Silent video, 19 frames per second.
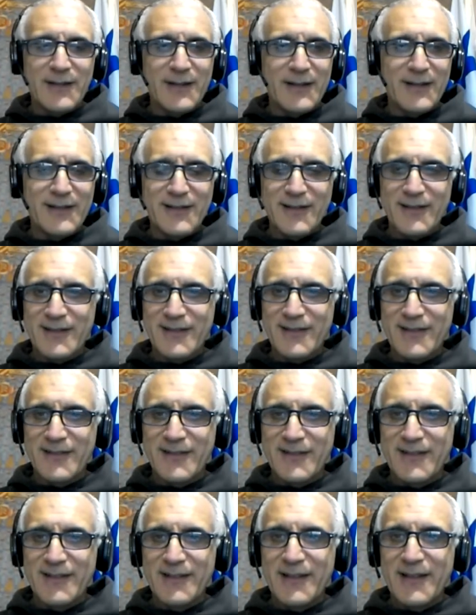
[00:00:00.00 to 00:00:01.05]
it does.
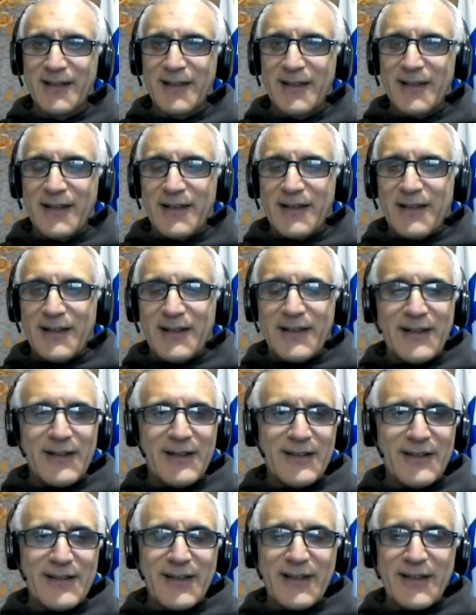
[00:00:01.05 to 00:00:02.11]

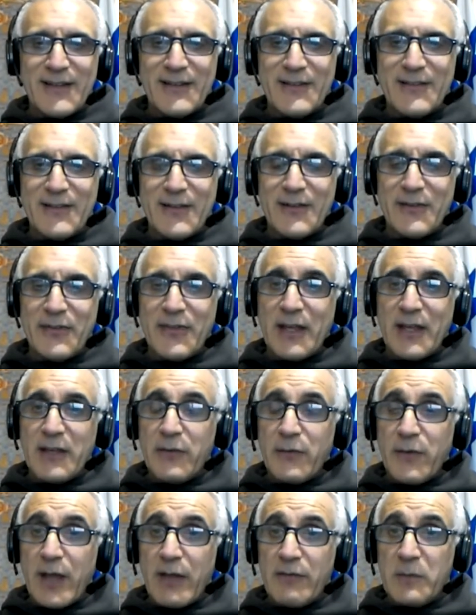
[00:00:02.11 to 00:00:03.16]
Okay, so thank you
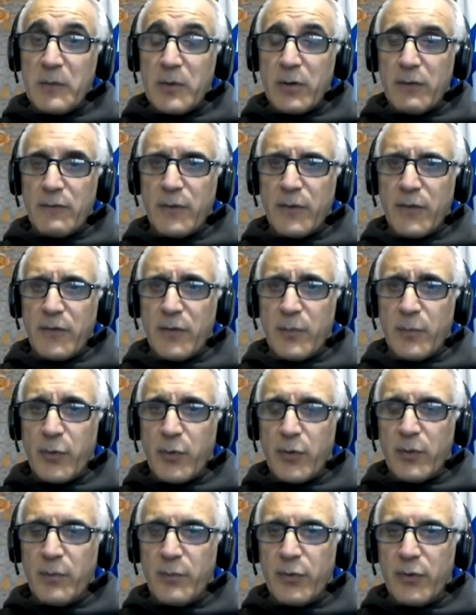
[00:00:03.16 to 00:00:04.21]
for having me on for this
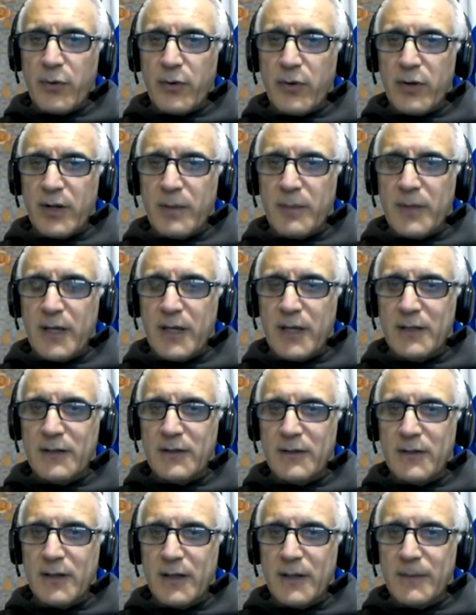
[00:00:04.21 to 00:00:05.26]
important program, and
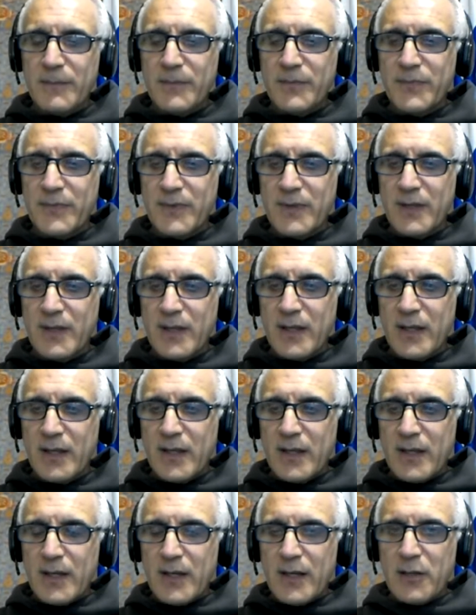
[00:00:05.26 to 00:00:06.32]

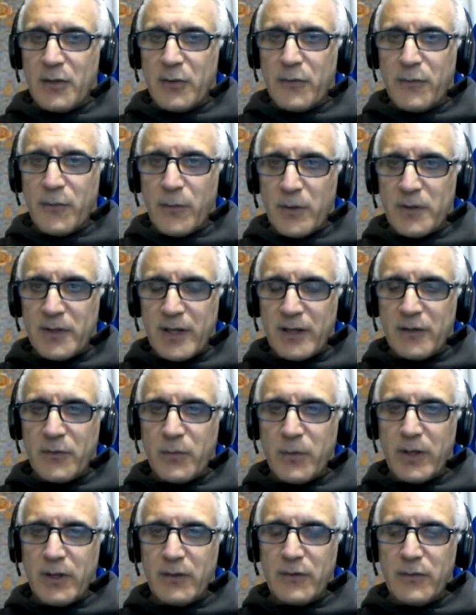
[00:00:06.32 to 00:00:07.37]
I look forward next
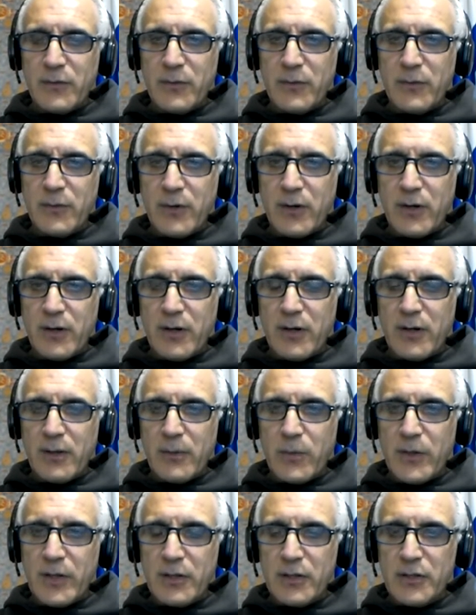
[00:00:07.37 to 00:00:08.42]
week to our
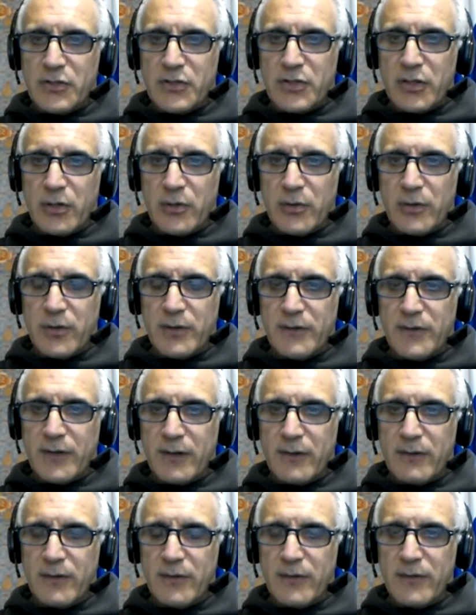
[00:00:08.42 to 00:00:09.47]
weekly show on
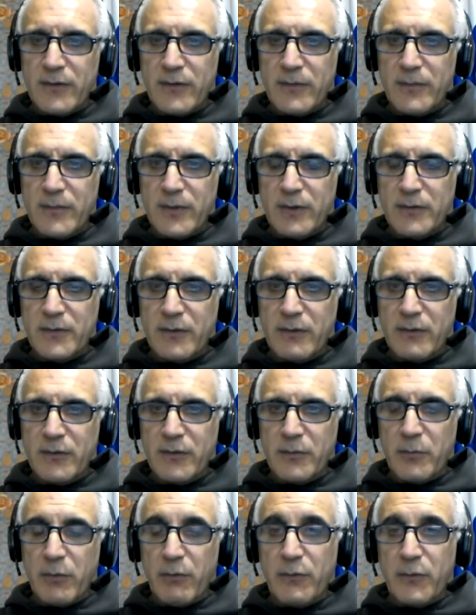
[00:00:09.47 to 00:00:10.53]
terrorism, a
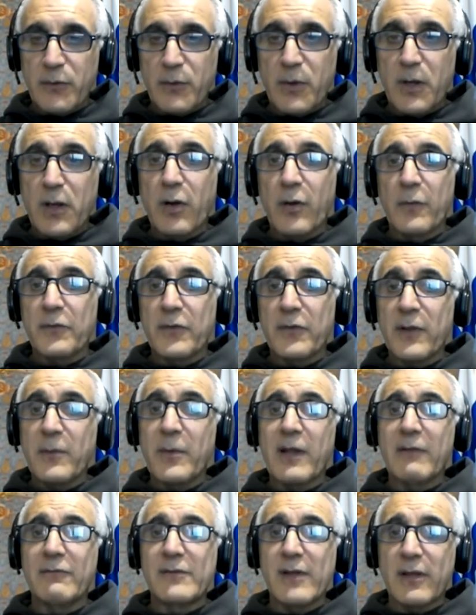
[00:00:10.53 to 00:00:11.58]
terrorism review, and hopefully we
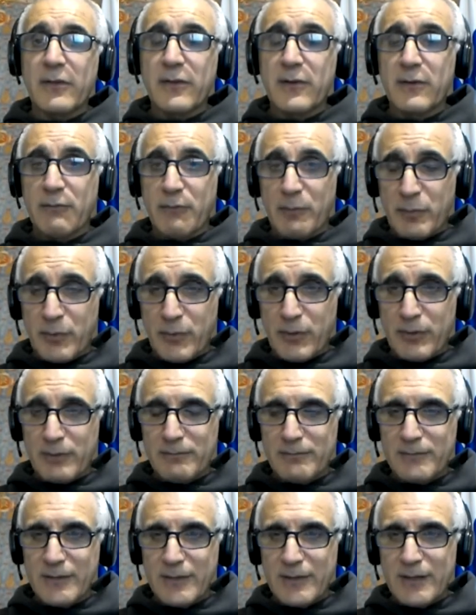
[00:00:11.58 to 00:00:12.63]
have nothing to report.
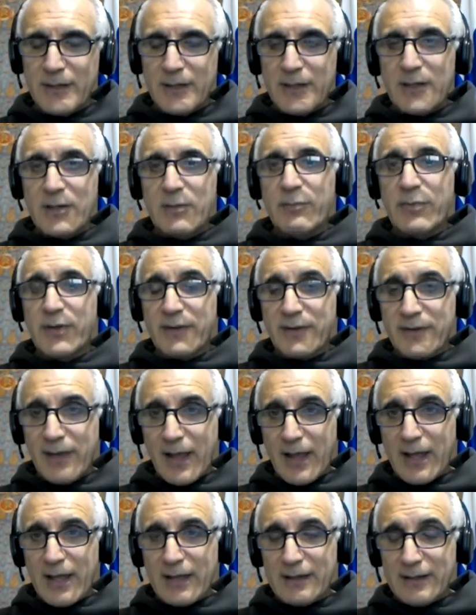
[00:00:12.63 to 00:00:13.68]
But
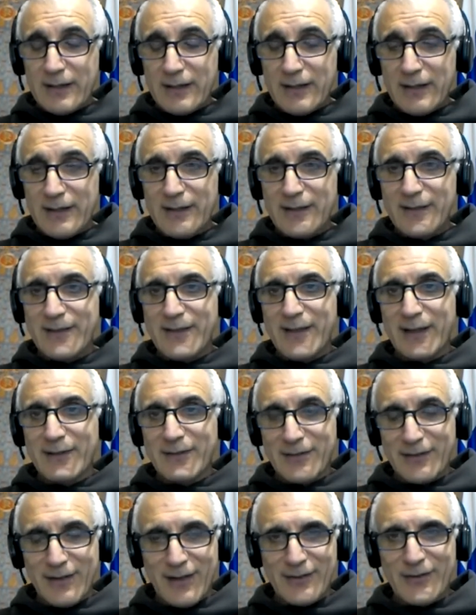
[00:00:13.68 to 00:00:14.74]
sadly,
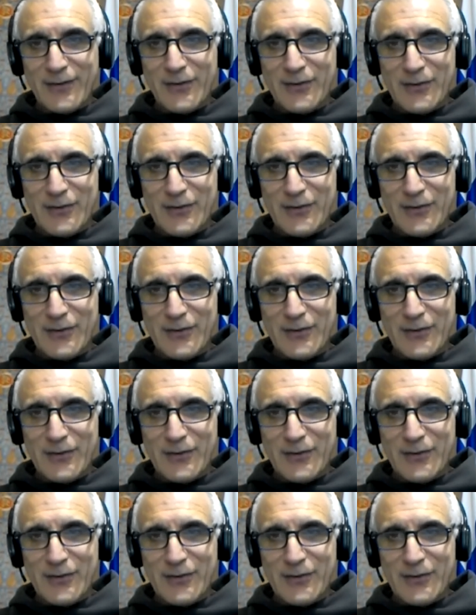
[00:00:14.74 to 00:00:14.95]
that's not going